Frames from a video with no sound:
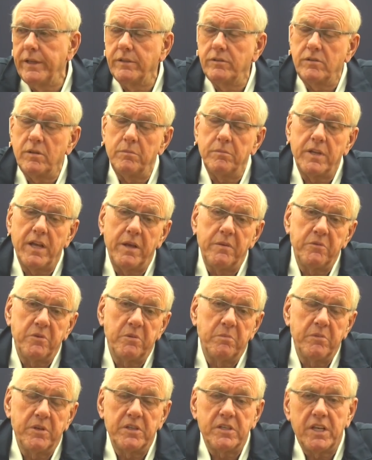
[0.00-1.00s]
and sometimes
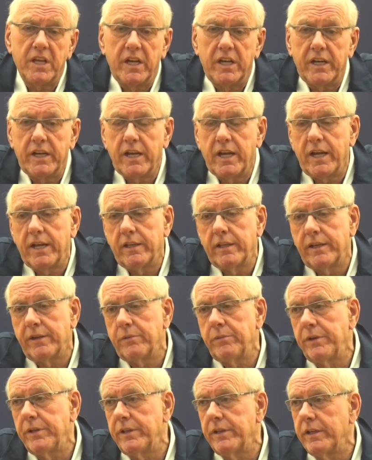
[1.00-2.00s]
you miss on a guy
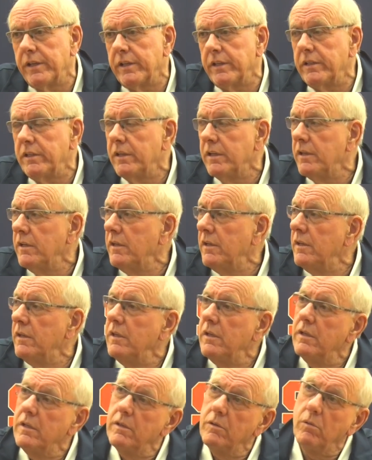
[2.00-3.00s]
like we did
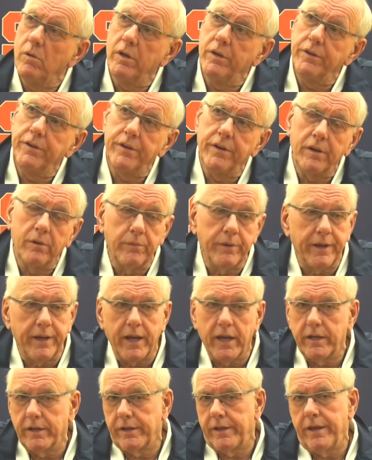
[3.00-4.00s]
one year, and we
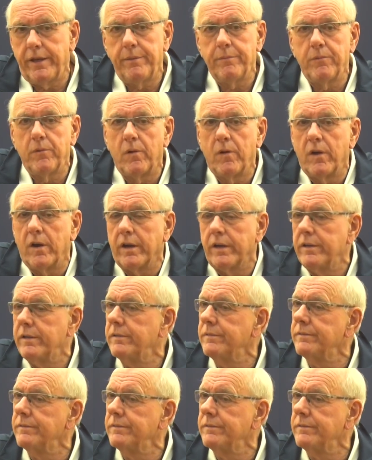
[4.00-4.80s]
got Hakeem Warwick.